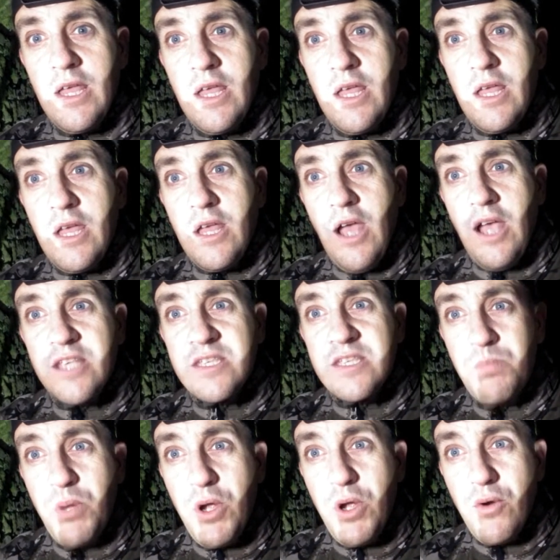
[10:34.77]
a
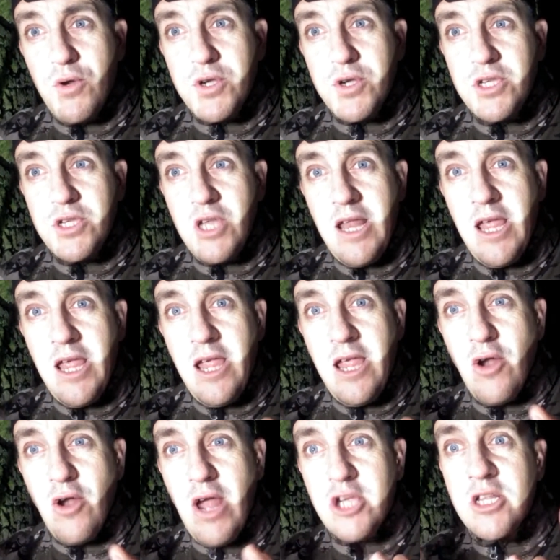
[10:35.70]
spirit, you can hear
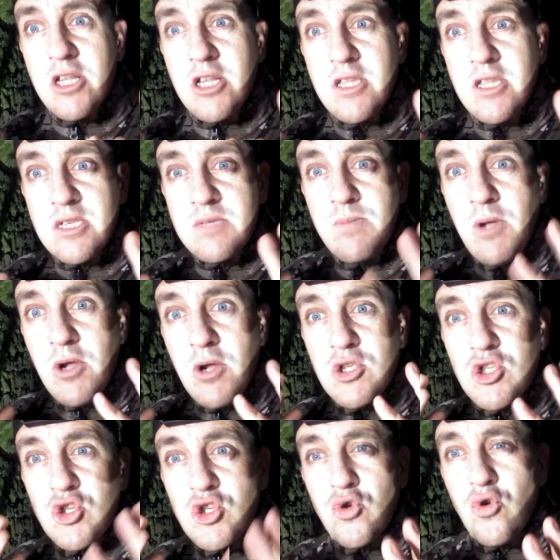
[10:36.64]
actually the spirits
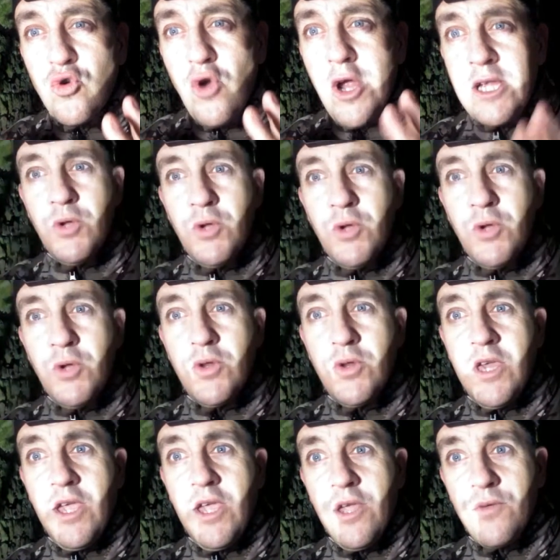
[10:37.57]
trying to
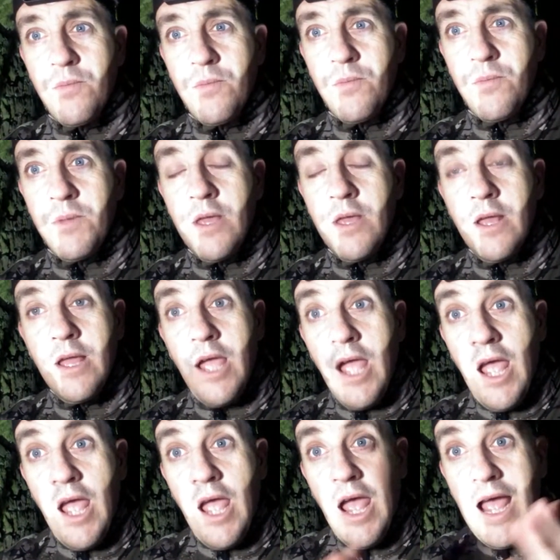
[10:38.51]
communicate with me.
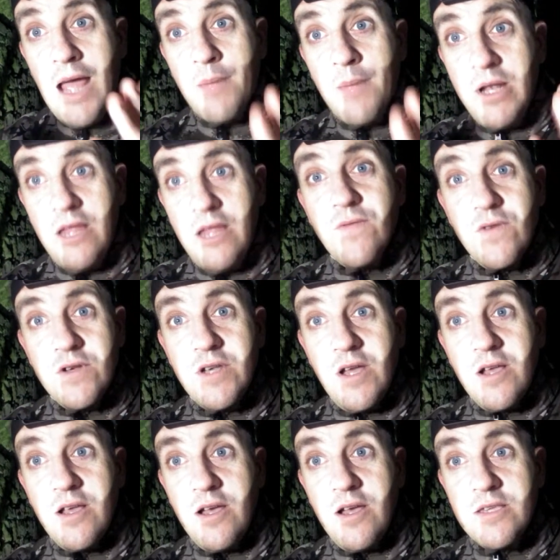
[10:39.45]
And believe it or not,
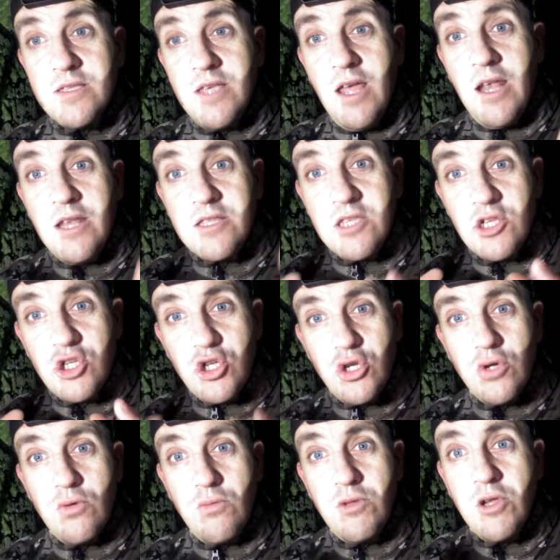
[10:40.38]
guys, and it's a
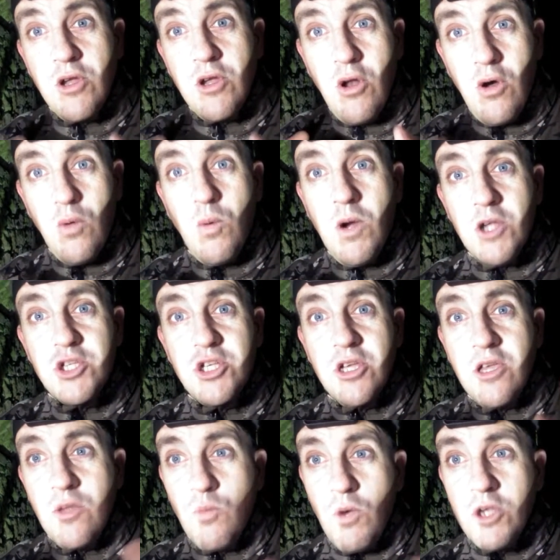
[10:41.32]
true, you can all watch it, you can
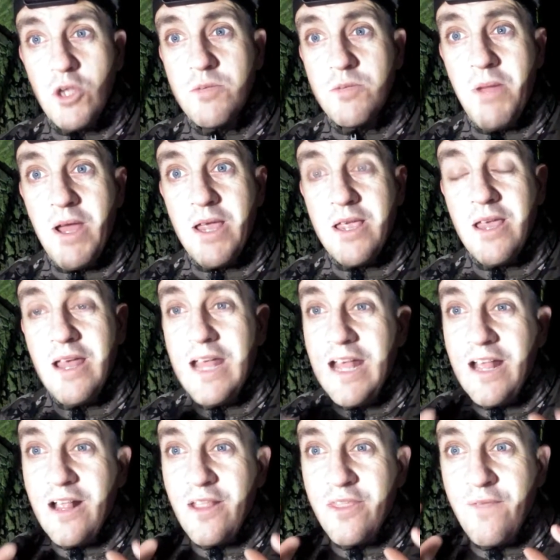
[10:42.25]
watch it back.
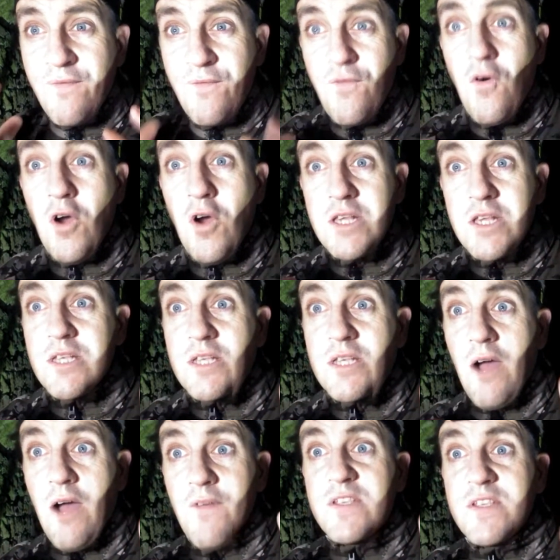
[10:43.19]
The voice of a
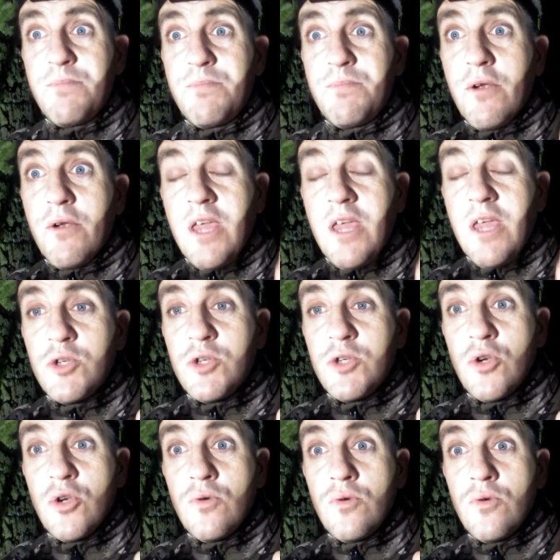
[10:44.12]
spirit came
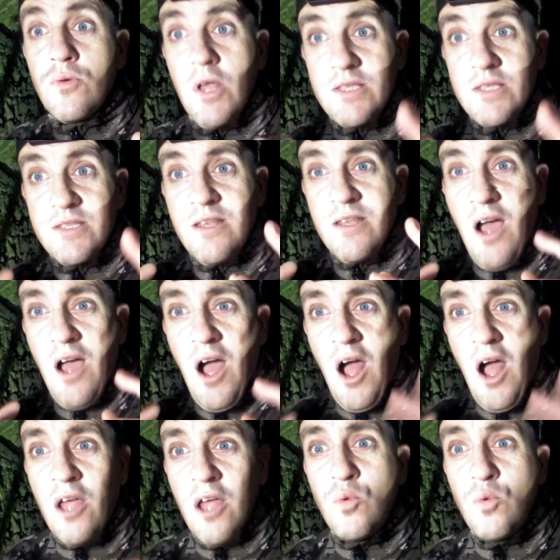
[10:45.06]
through saying, I
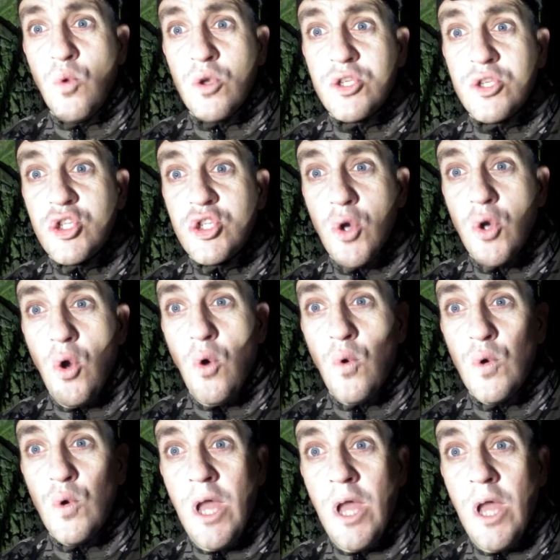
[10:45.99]
was thrown
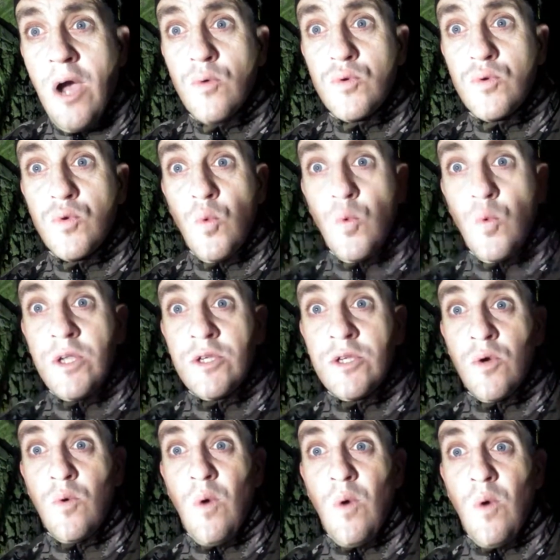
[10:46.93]
out, window
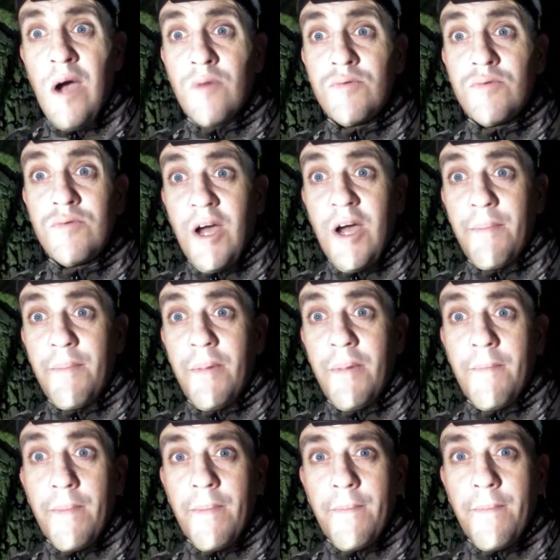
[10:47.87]
out top.
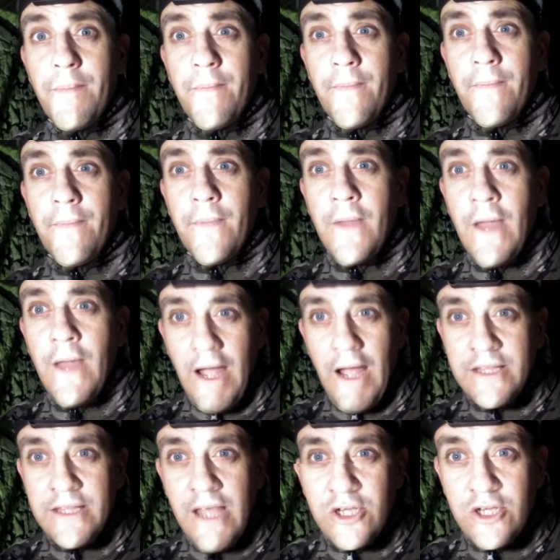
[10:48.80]
And
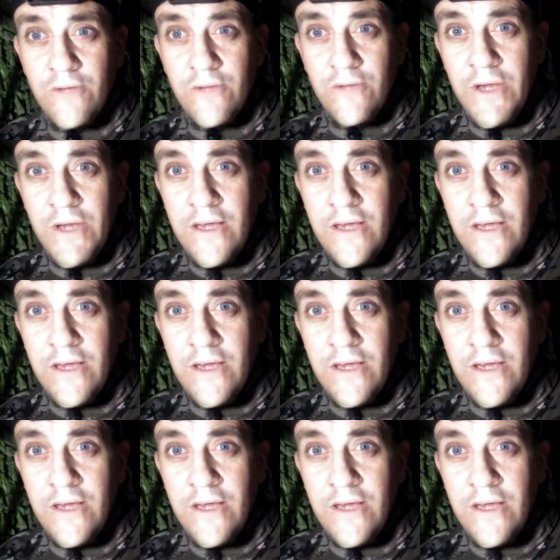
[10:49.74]
that to me